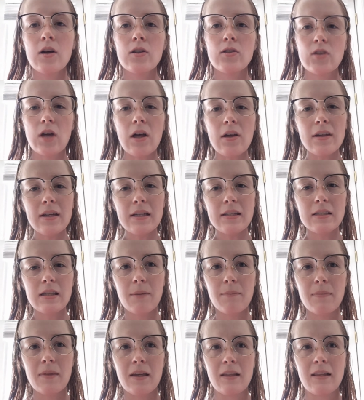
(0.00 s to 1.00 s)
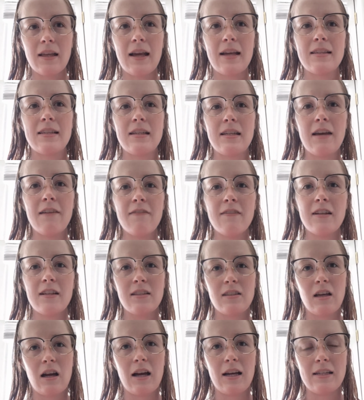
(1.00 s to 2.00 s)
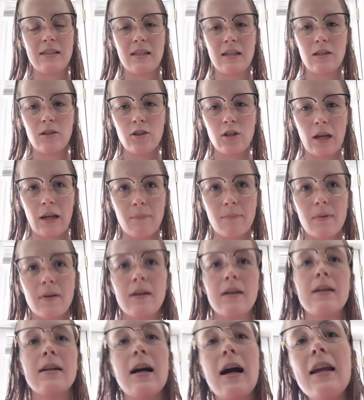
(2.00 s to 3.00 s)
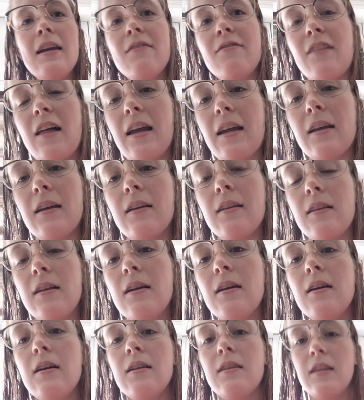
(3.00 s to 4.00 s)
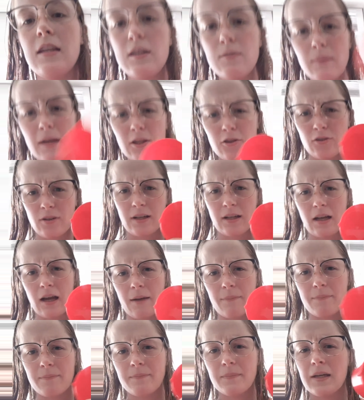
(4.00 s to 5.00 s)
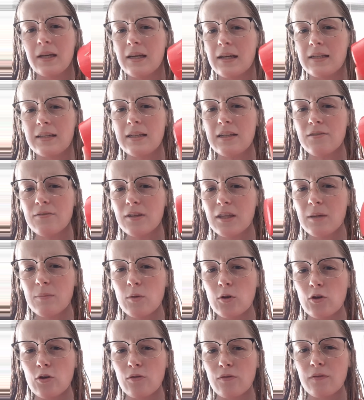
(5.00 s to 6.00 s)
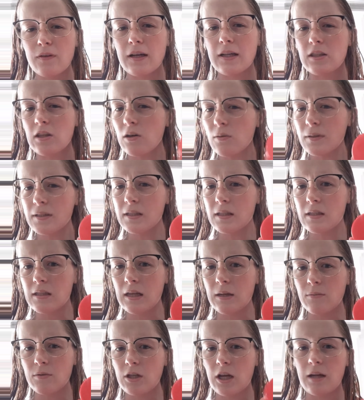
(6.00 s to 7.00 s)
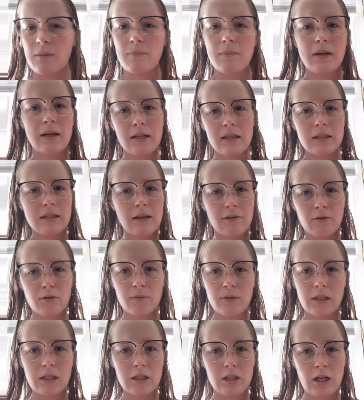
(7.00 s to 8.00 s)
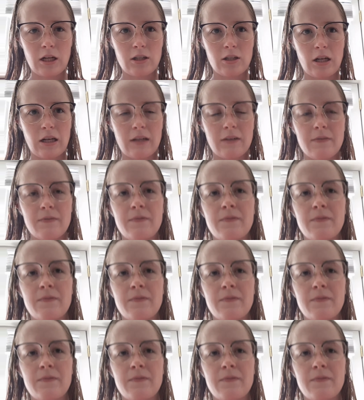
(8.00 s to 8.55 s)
Solid is something that has a definite size and shape, kind of like this measuring cup. It doesn't really move, it's always the same shape, it's never really changing.